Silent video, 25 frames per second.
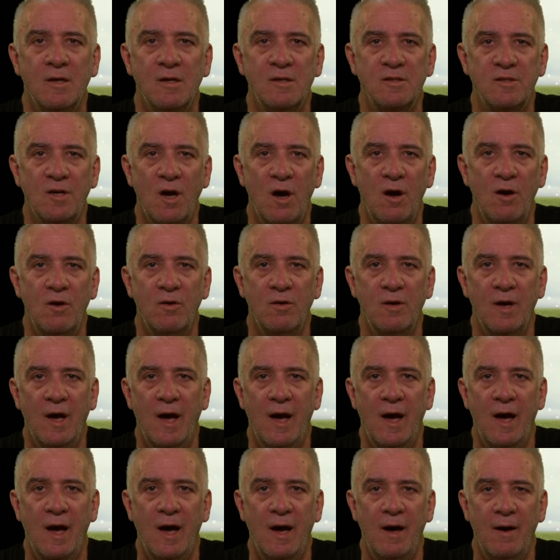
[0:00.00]

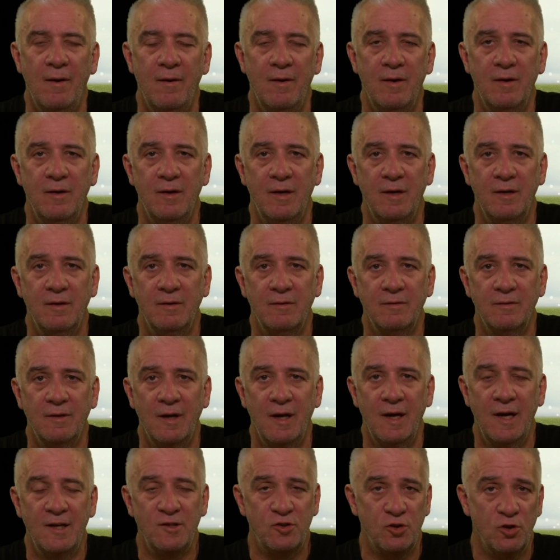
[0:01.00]
So
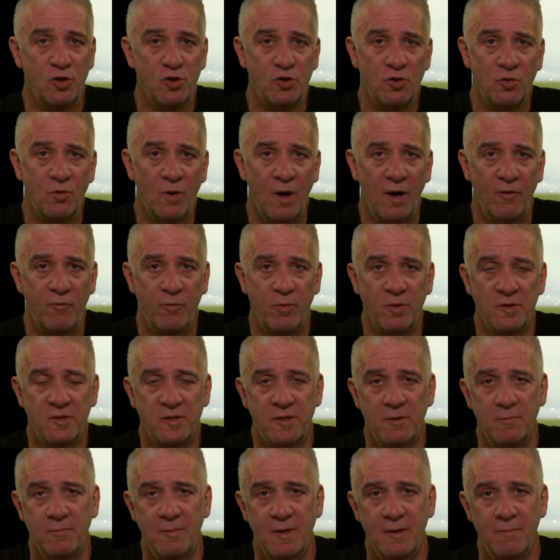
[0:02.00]
as usual, I've put
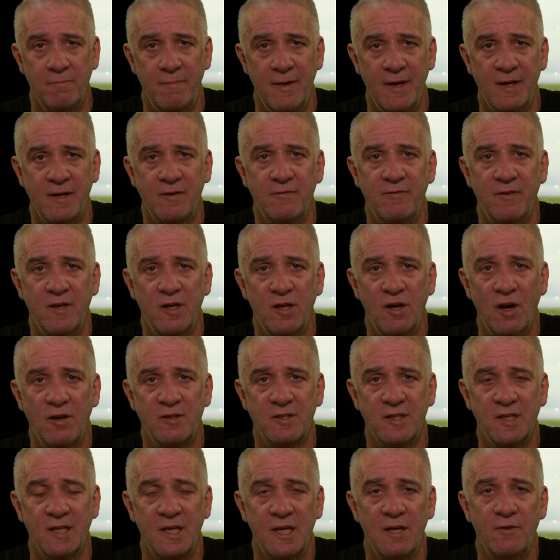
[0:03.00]
some embedded
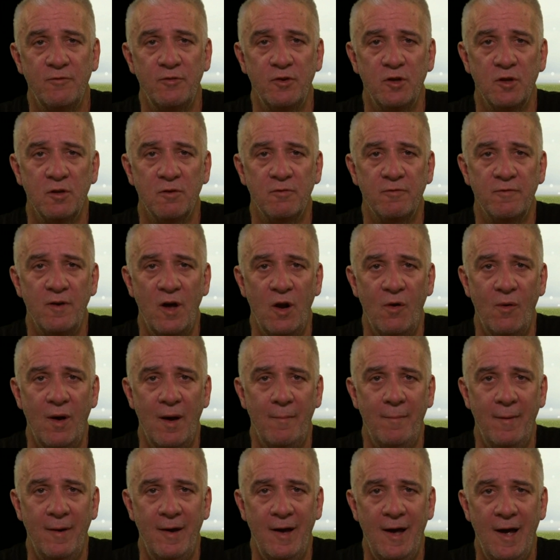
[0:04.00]
videos in here for you to follow
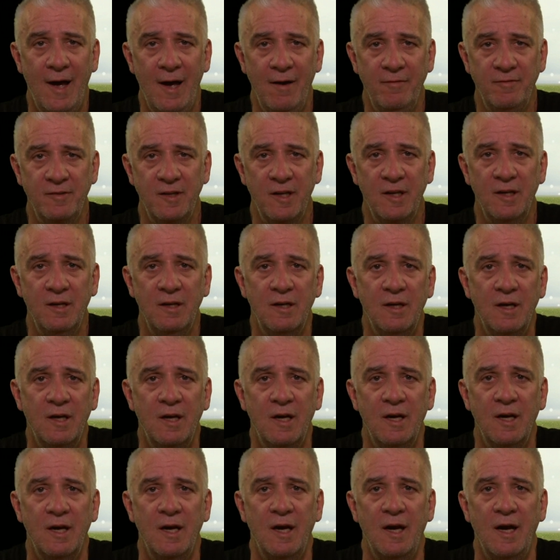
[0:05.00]
up after.
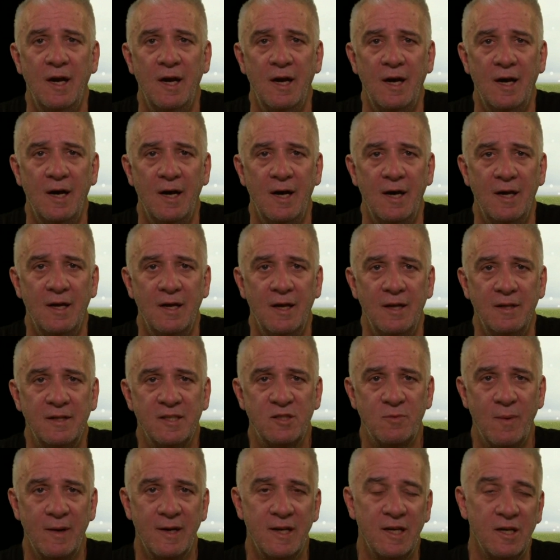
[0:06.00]

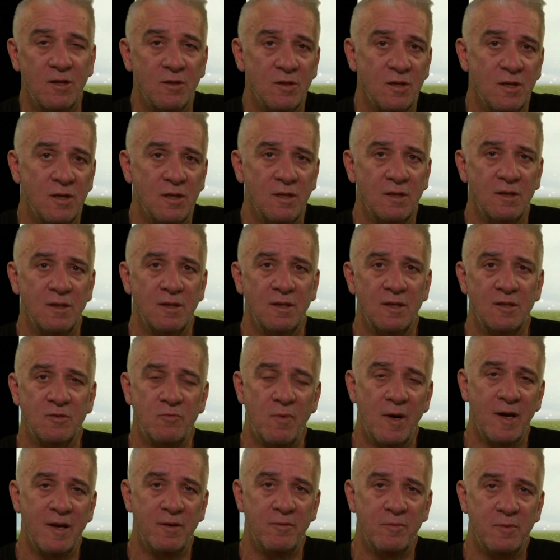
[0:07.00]
This one here is
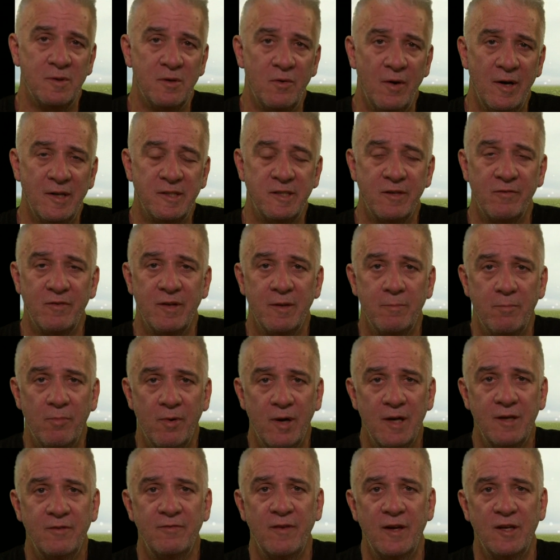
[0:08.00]
relatively
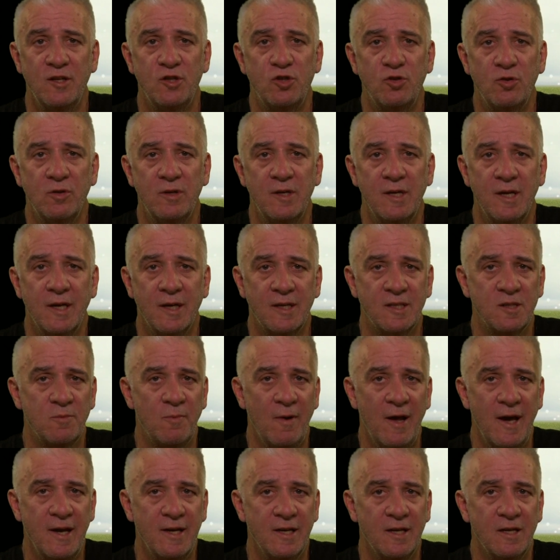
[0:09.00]
brief and should
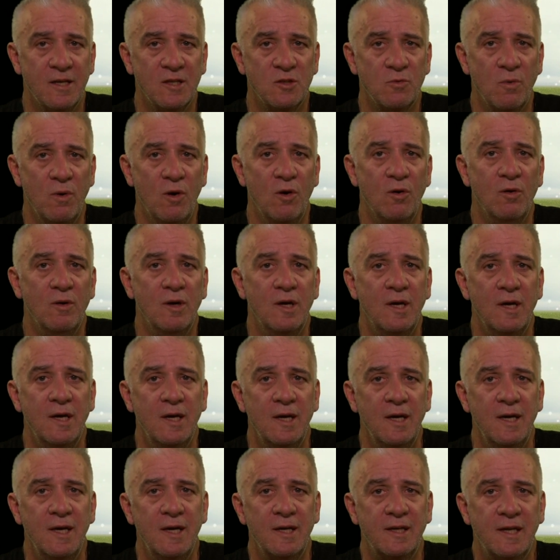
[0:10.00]
explain it as well.
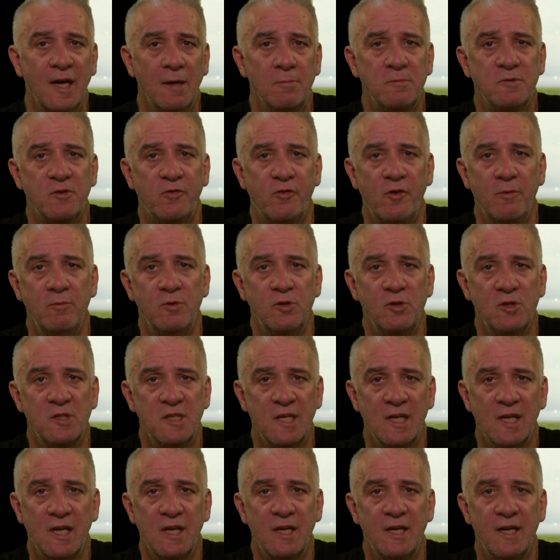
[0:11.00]
It comes from New
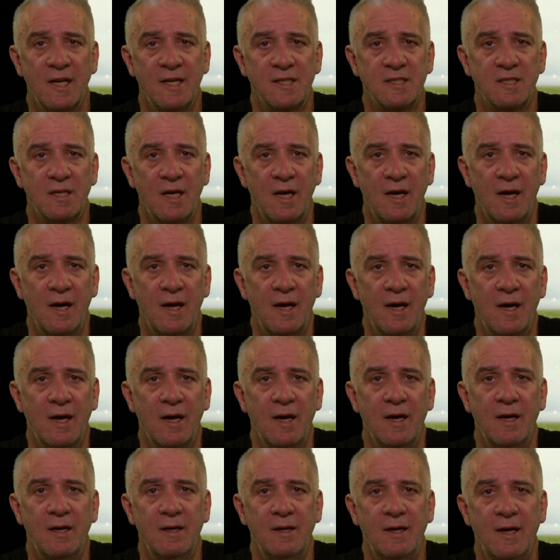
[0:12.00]
Zealand,
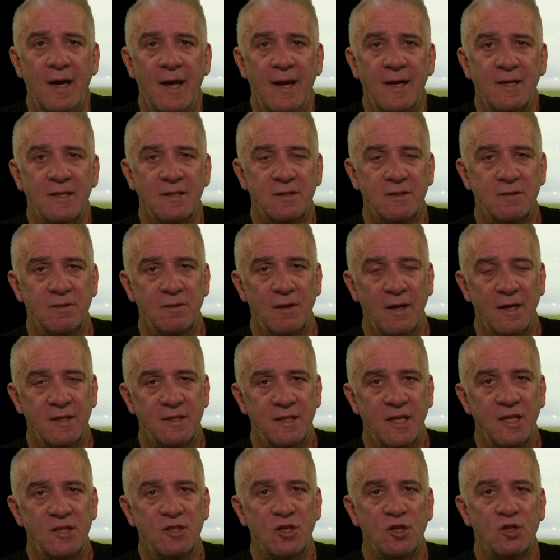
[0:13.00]
and it's a
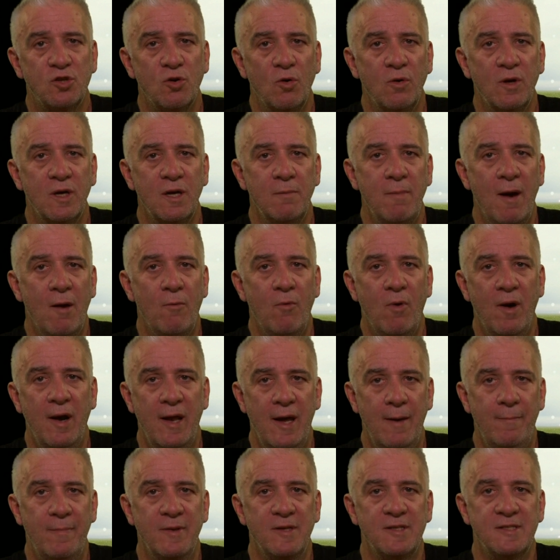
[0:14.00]
teacher talking about what
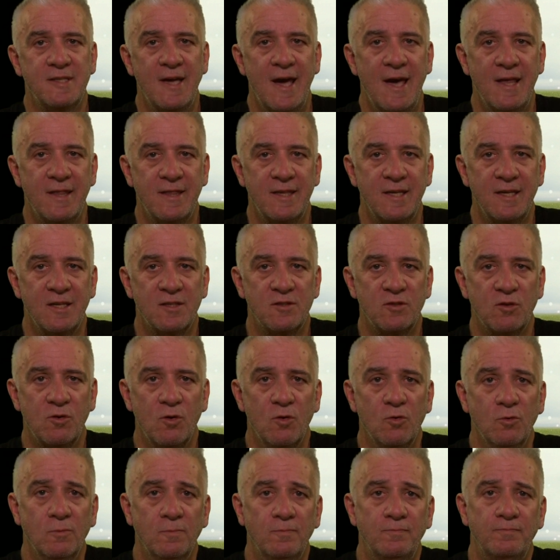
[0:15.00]
happens at their
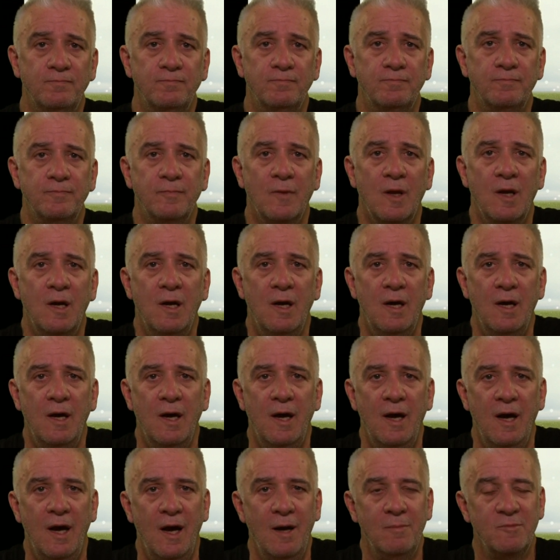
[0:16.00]
school.
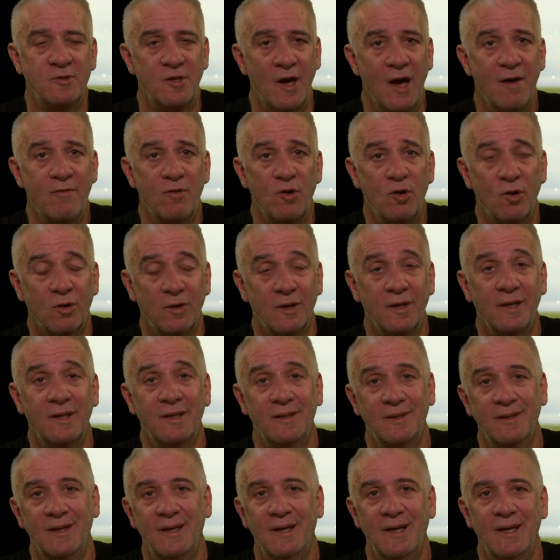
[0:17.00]
So have a look.
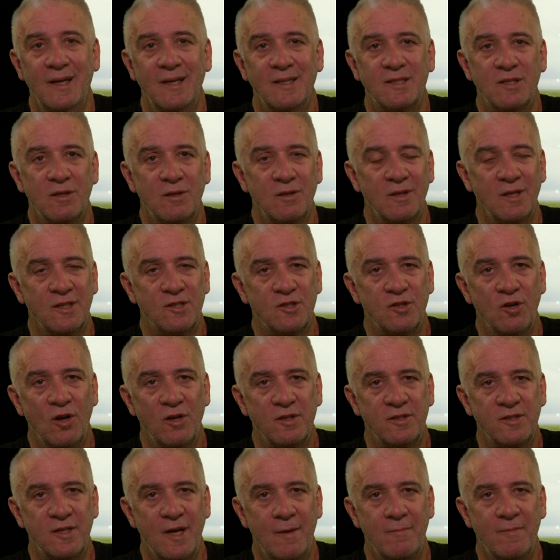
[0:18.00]
It's
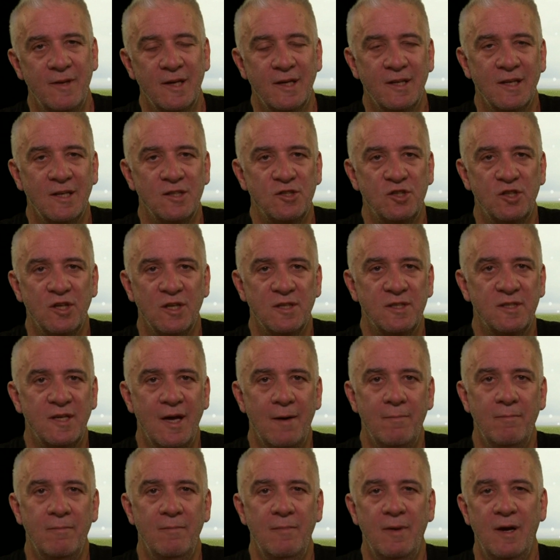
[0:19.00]
not something that's just
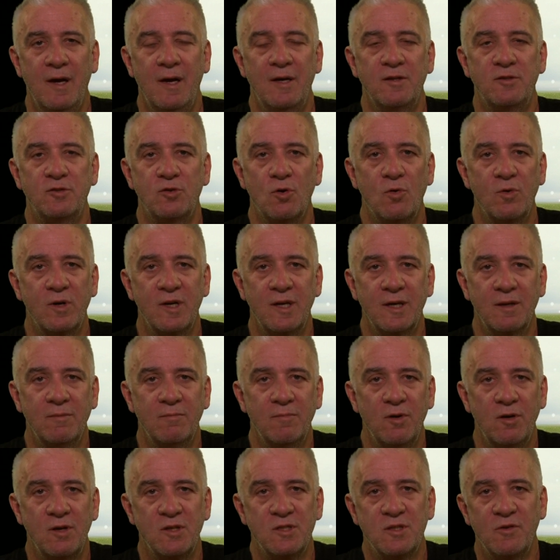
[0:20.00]
some talking
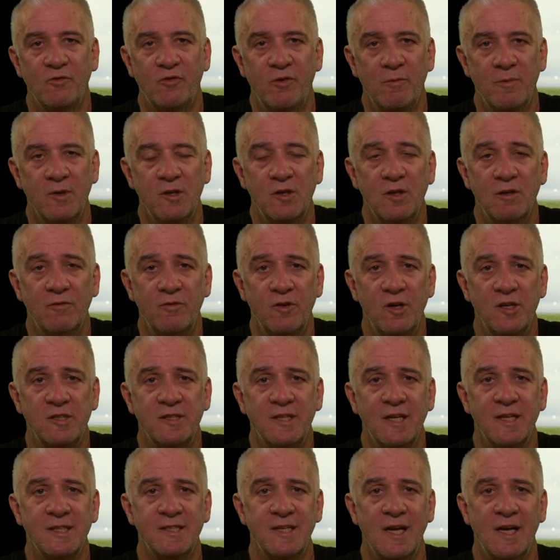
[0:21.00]
person from the
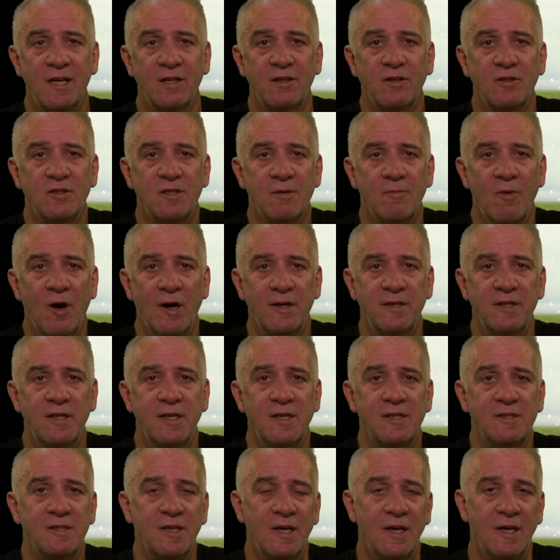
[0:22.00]
university telling you some
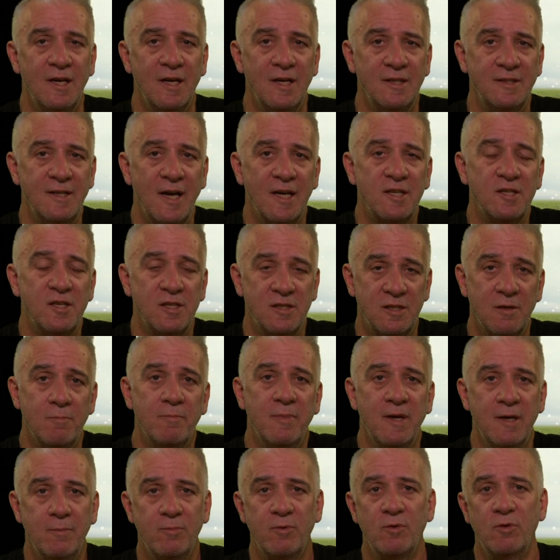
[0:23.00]
ideas. It's actually some
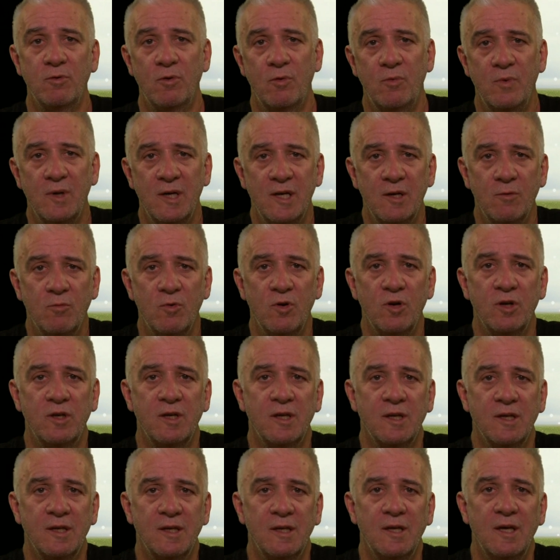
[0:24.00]
people who are really
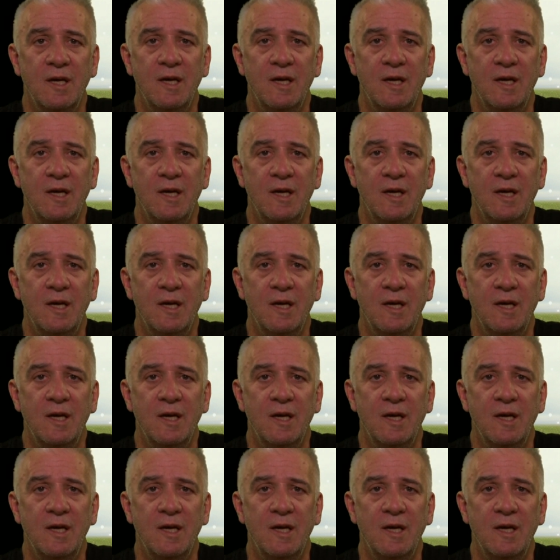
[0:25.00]
working